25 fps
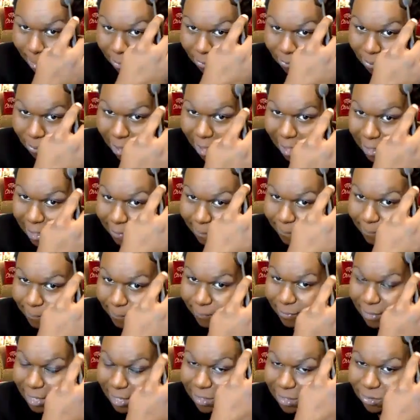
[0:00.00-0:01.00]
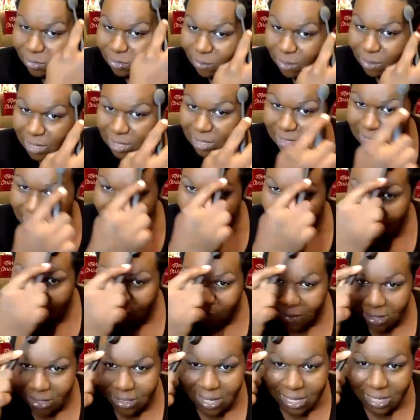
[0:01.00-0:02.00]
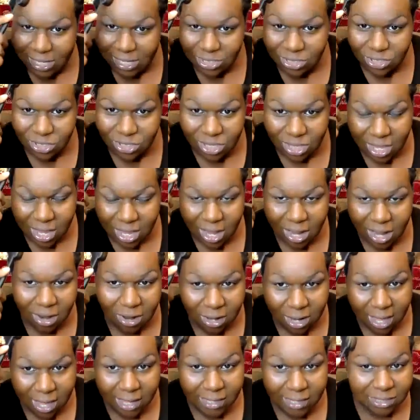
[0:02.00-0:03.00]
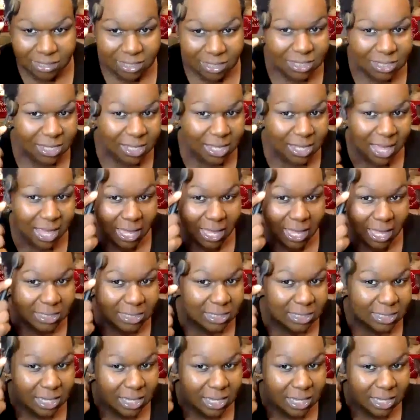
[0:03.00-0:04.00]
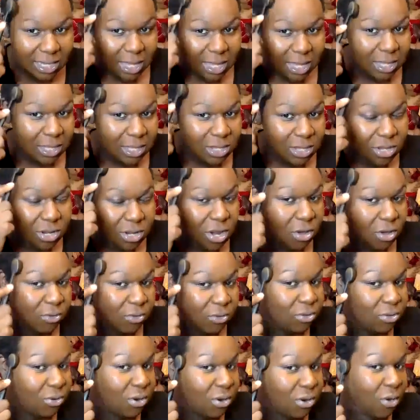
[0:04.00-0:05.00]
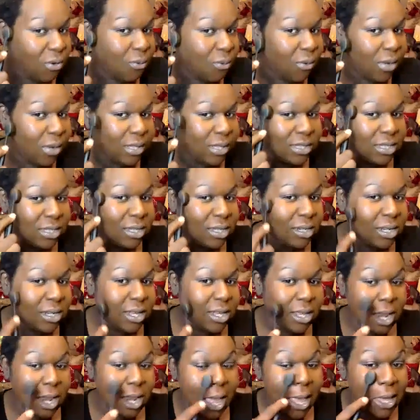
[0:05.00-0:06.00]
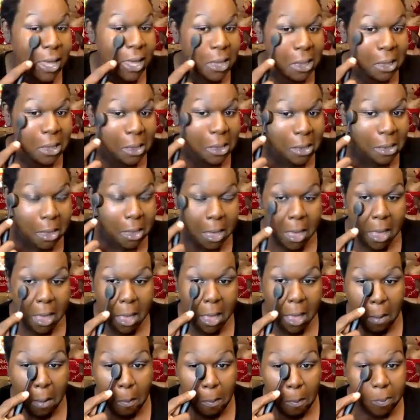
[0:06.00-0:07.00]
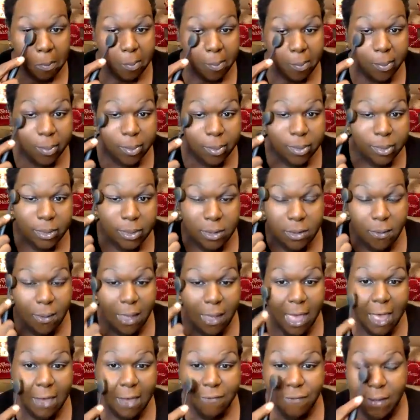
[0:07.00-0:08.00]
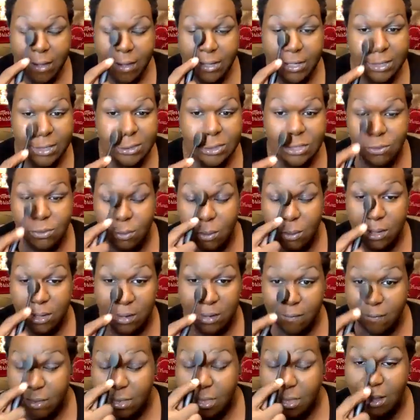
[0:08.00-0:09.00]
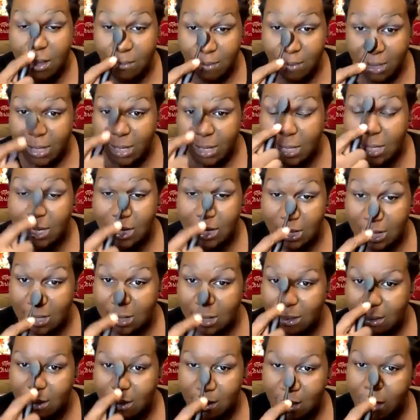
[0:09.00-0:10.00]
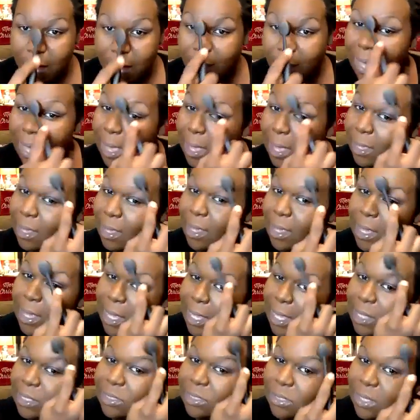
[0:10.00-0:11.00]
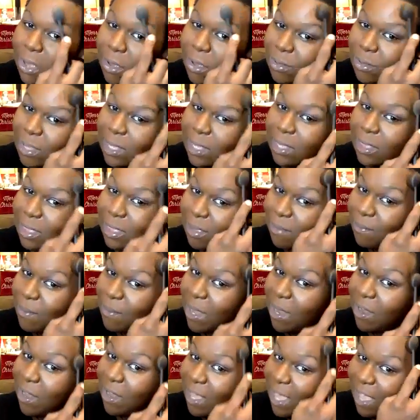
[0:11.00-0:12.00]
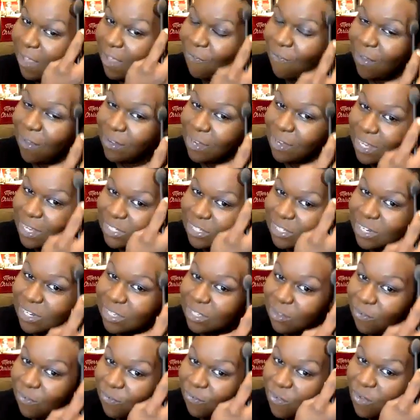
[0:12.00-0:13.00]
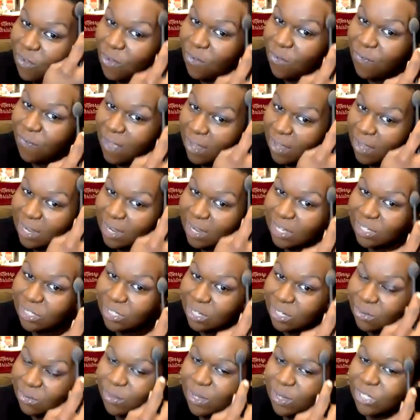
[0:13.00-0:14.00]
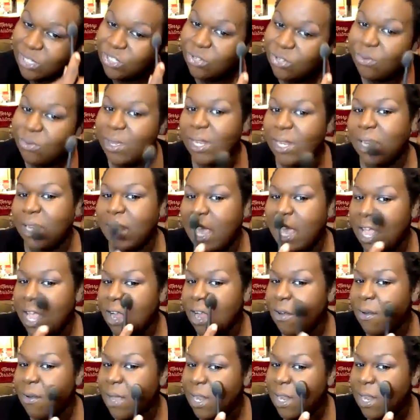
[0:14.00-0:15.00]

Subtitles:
right? And you want to take your foundation to the hairline just in case, you don't want to look like you have foundation. You want everything blended in. Okay. And so the Mary Kay foundation is a full foundation in which you can layer